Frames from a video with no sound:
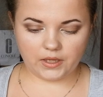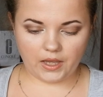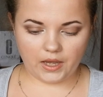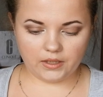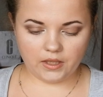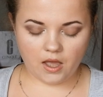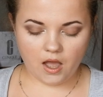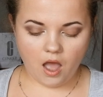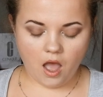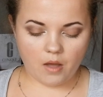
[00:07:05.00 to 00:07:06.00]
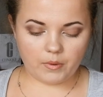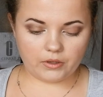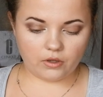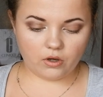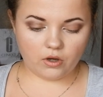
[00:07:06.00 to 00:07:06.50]
I had.
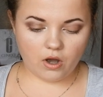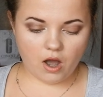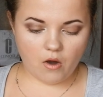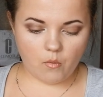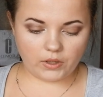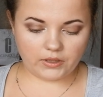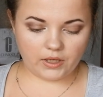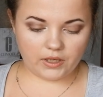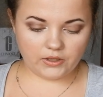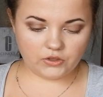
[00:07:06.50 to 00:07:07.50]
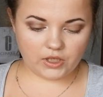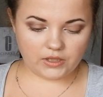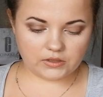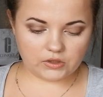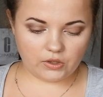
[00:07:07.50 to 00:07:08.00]
But what I
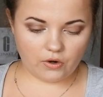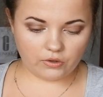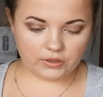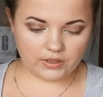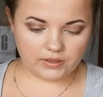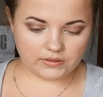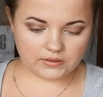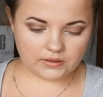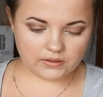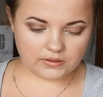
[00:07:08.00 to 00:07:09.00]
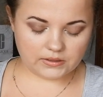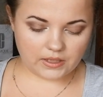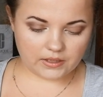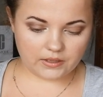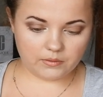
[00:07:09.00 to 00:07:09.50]
just noticed
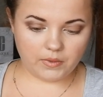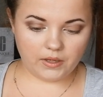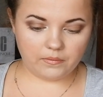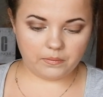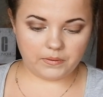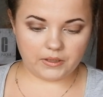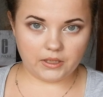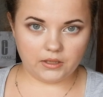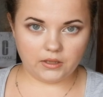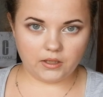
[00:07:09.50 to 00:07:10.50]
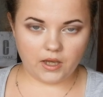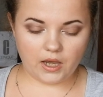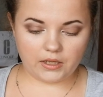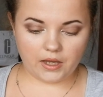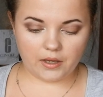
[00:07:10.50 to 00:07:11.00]
stuck in my feet,
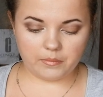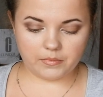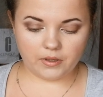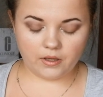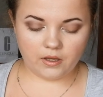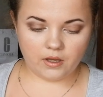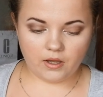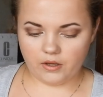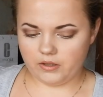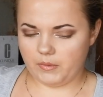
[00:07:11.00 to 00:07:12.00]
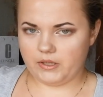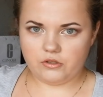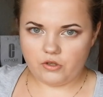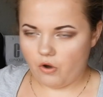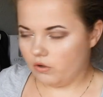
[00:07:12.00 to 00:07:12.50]
and I'm in my
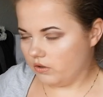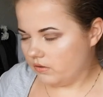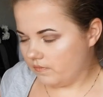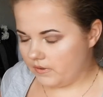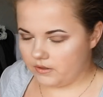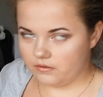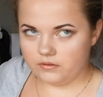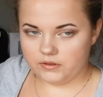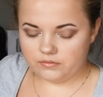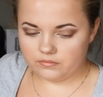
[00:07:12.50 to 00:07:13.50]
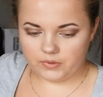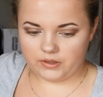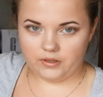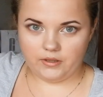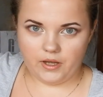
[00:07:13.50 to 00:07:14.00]
soul, not feet.
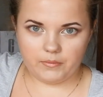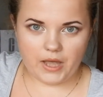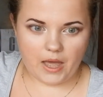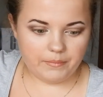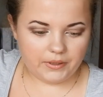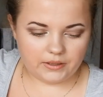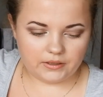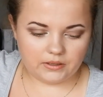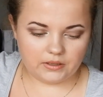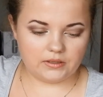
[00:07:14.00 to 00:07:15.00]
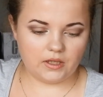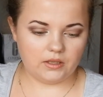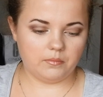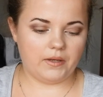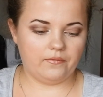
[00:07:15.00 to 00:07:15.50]
But I'm happy that it is
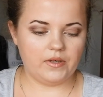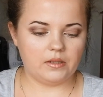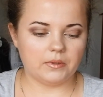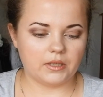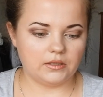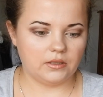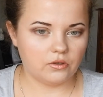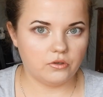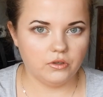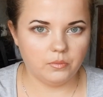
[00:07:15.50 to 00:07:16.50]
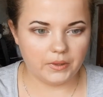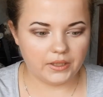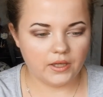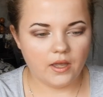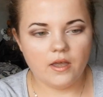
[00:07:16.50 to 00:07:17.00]
not in my feet, because it could
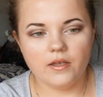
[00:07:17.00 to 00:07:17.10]
be.